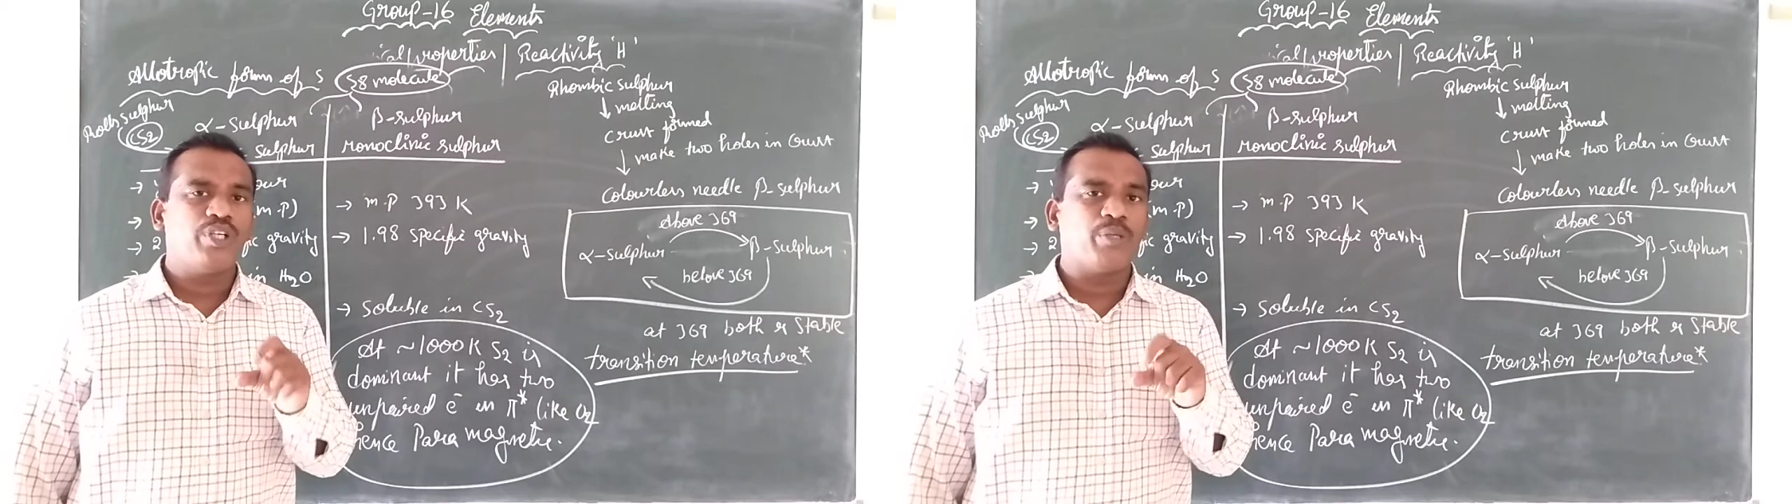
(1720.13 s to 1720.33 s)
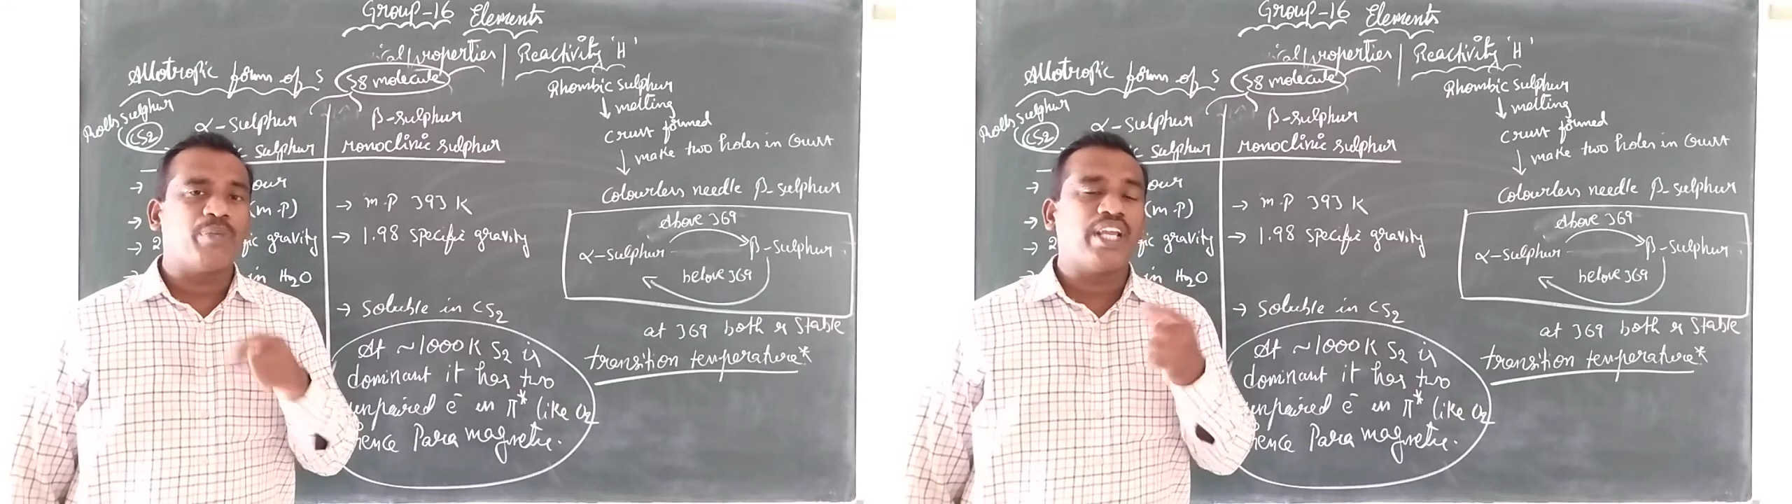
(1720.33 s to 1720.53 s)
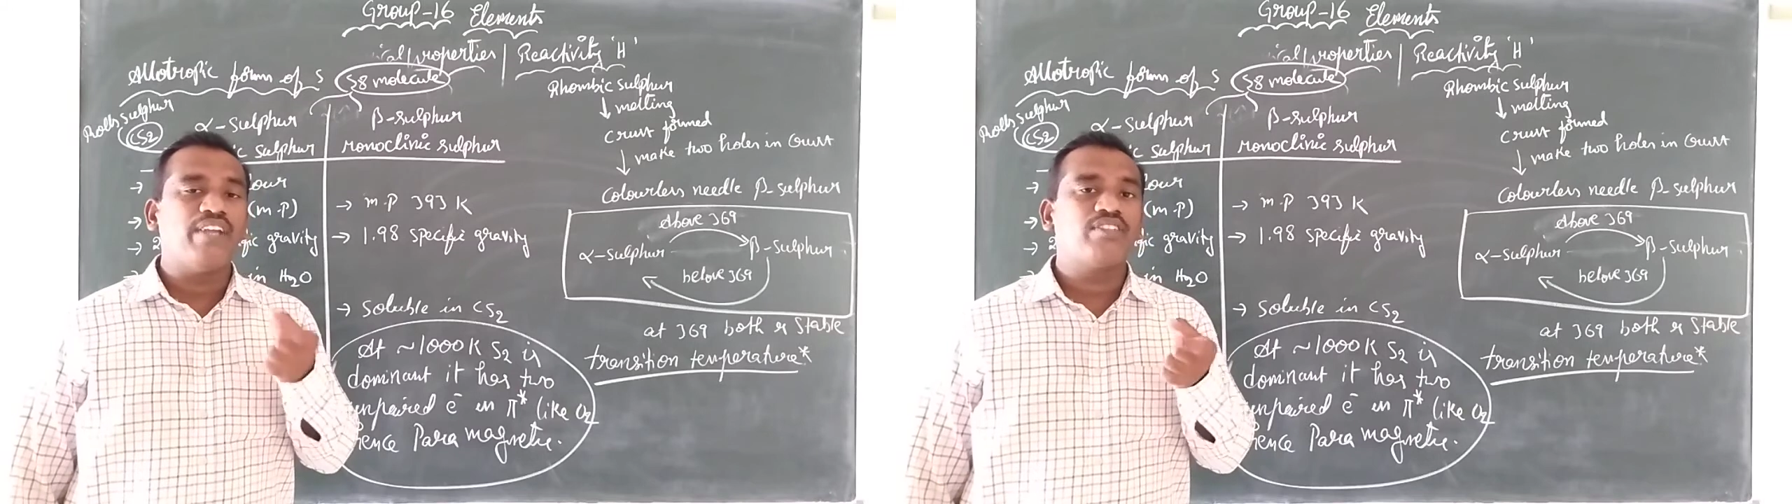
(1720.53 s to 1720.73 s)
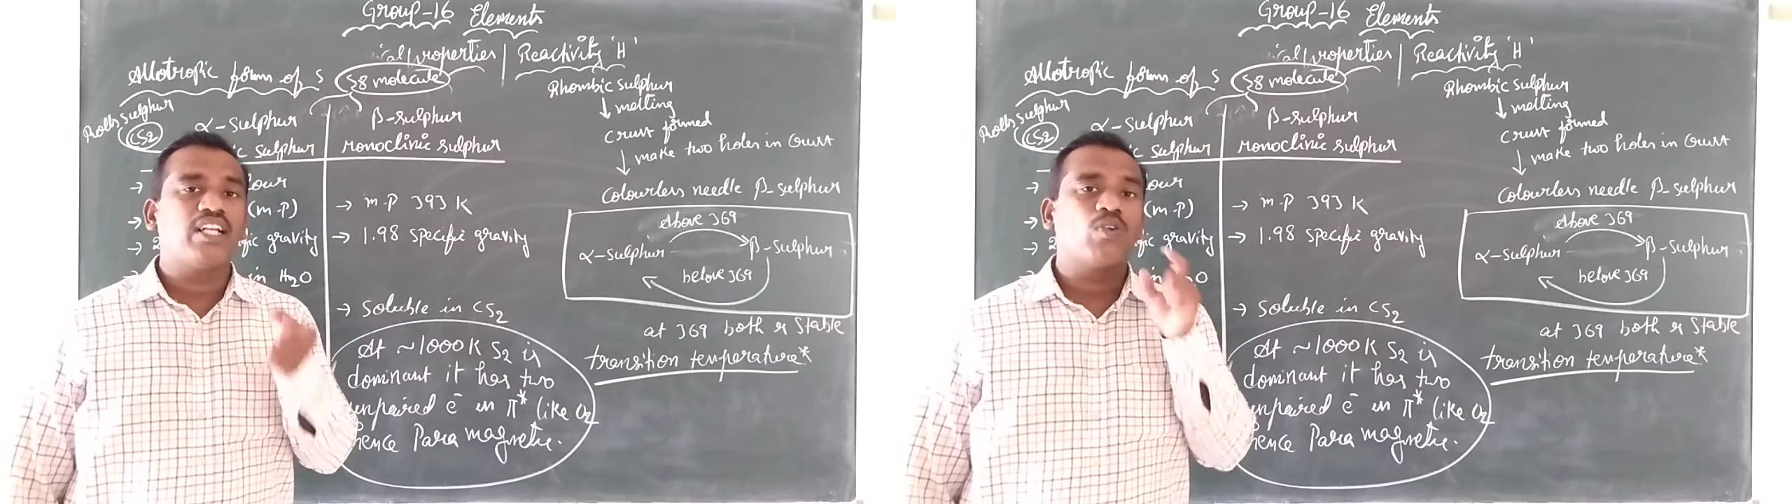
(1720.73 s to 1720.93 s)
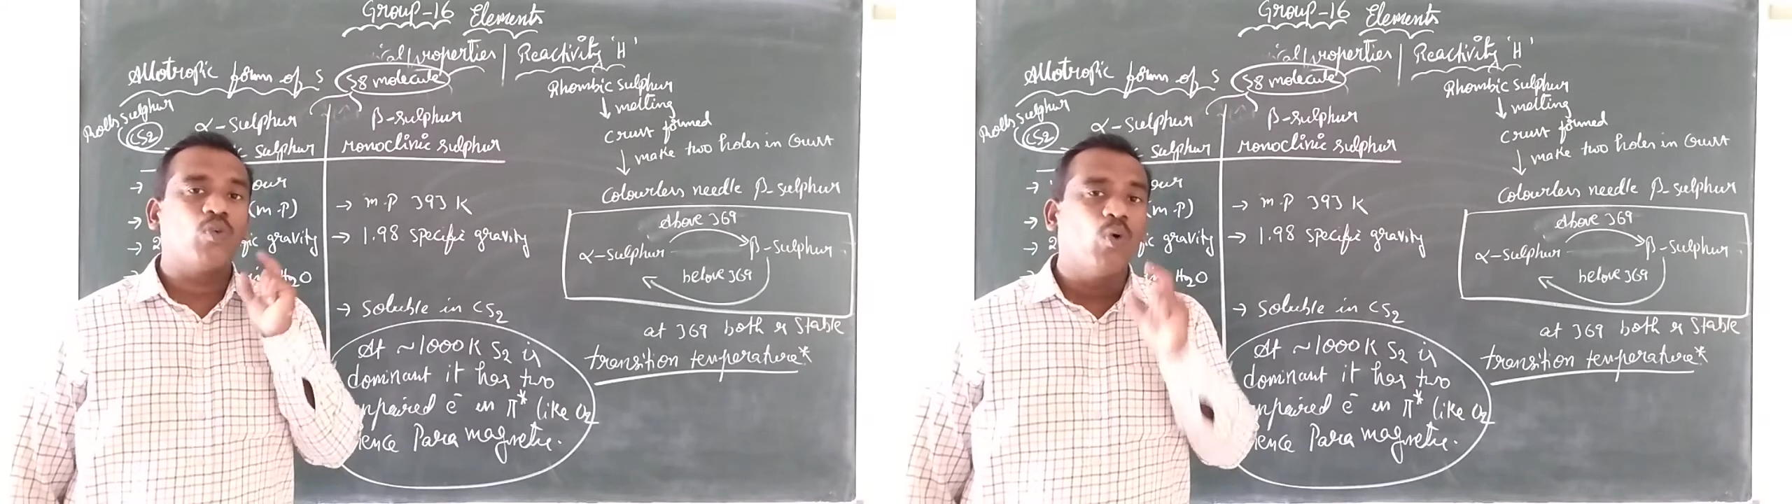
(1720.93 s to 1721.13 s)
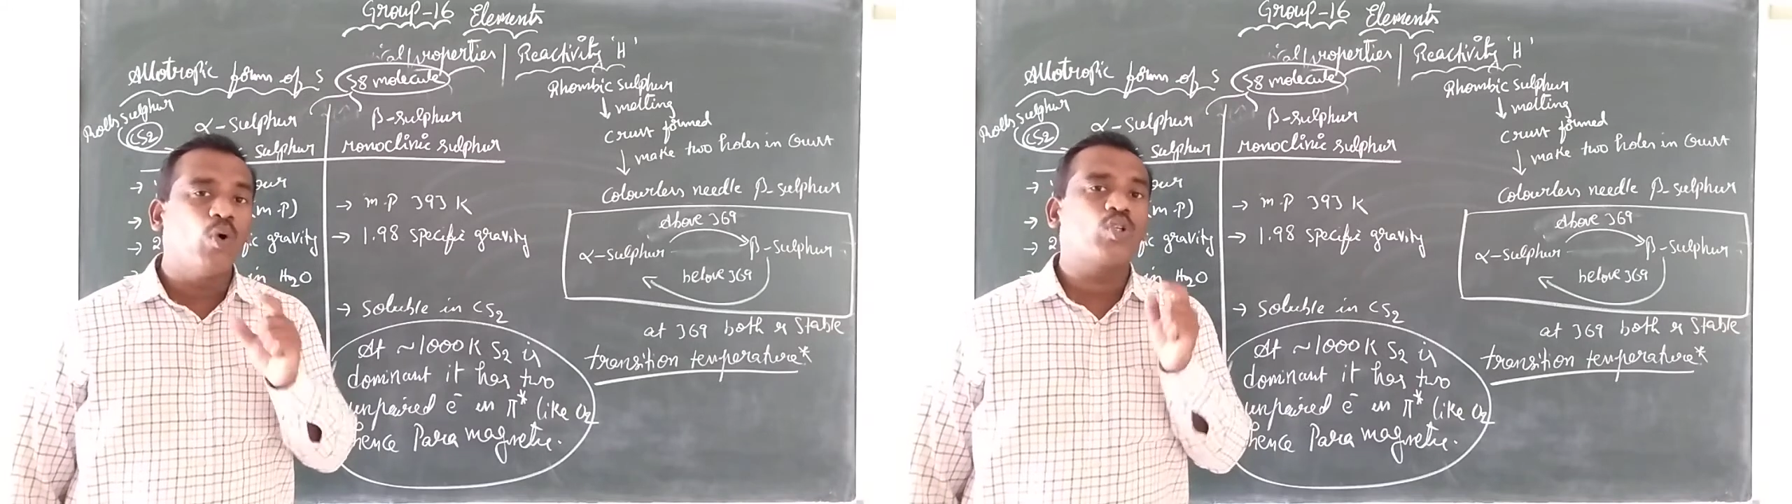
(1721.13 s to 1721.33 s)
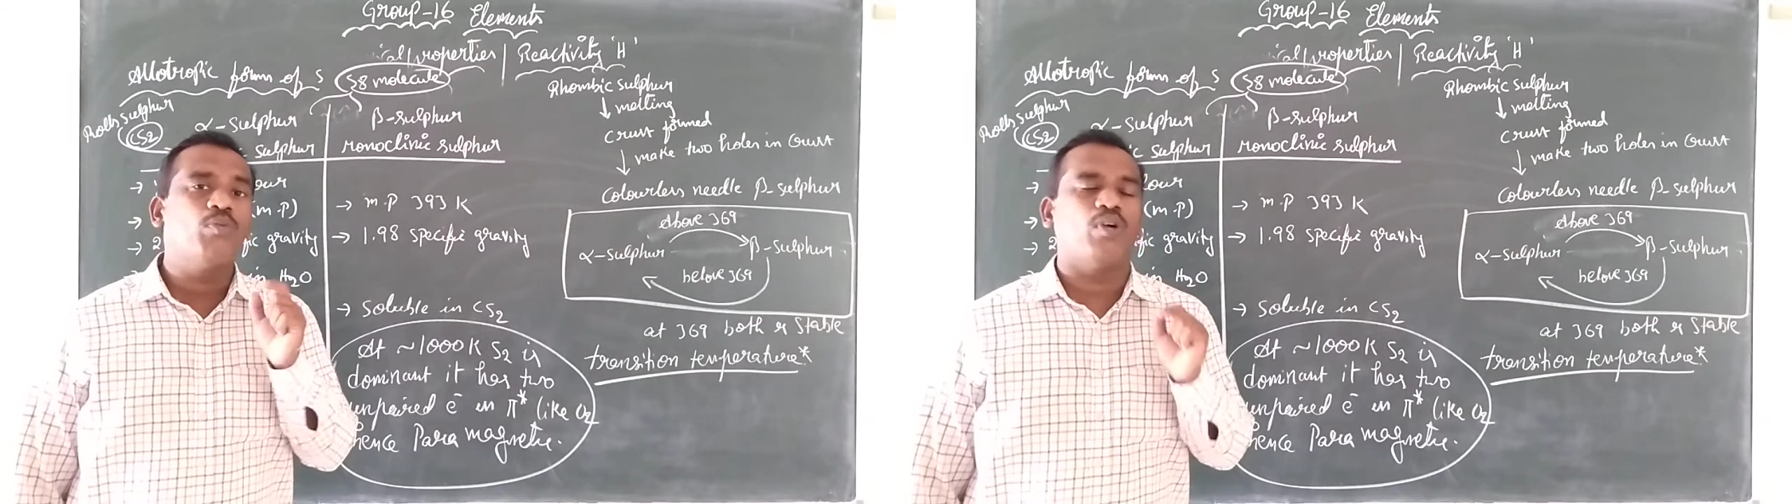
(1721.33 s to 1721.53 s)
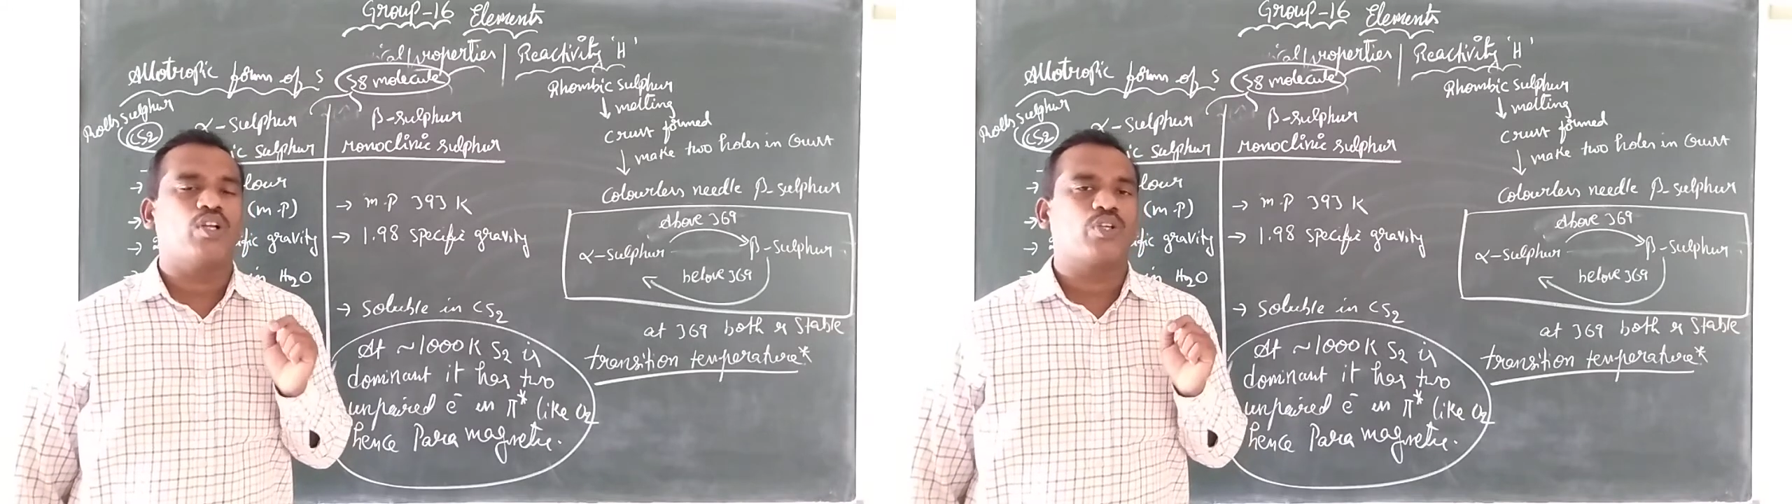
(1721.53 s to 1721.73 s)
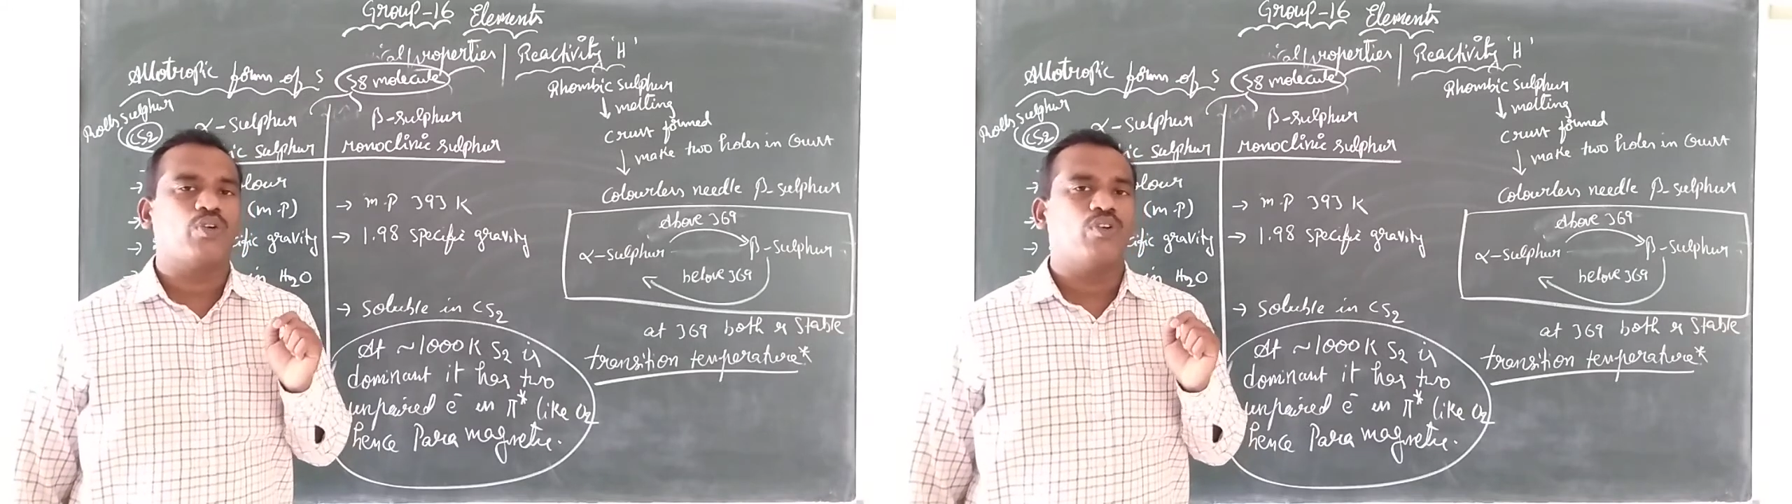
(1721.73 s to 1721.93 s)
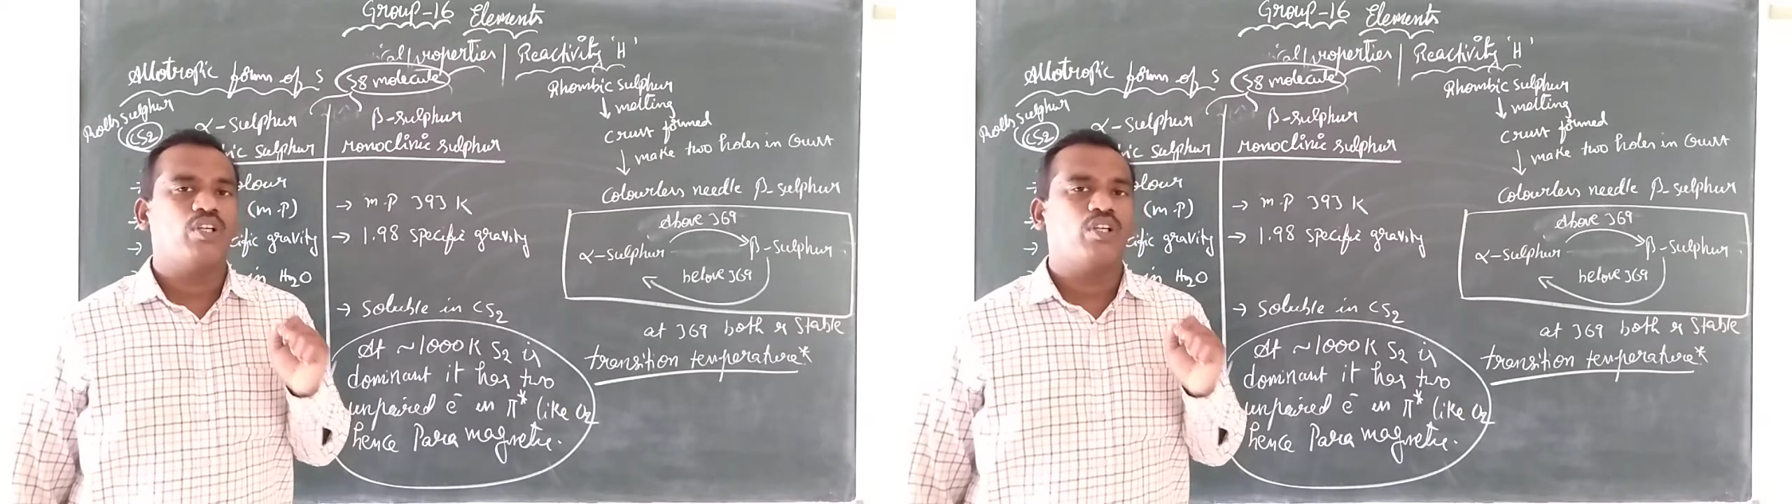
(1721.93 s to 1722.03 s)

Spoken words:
it behaves like O2 molecule.